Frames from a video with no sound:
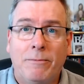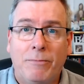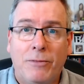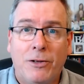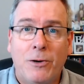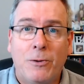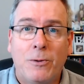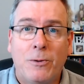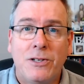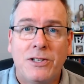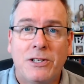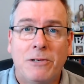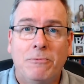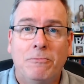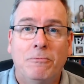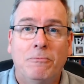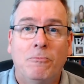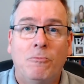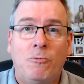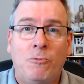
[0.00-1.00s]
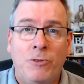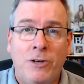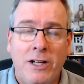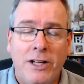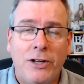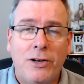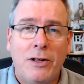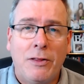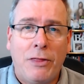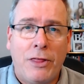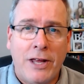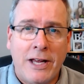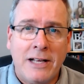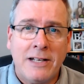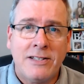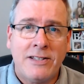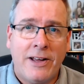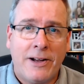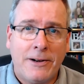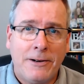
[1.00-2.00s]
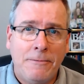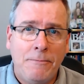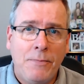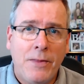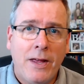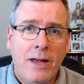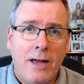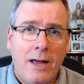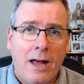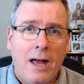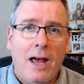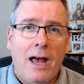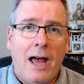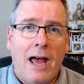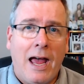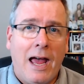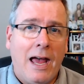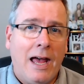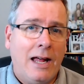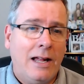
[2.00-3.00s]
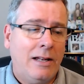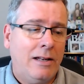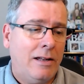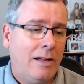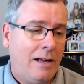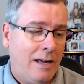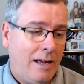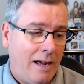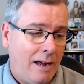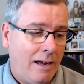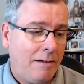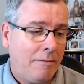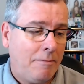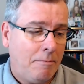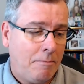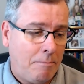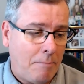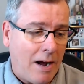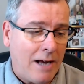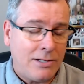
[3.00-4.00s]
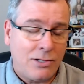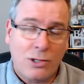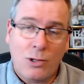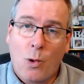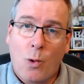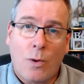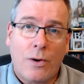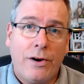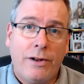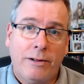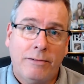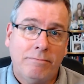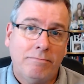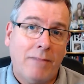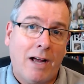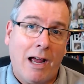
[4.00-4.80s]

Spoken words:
There were some really good things there, and I scored.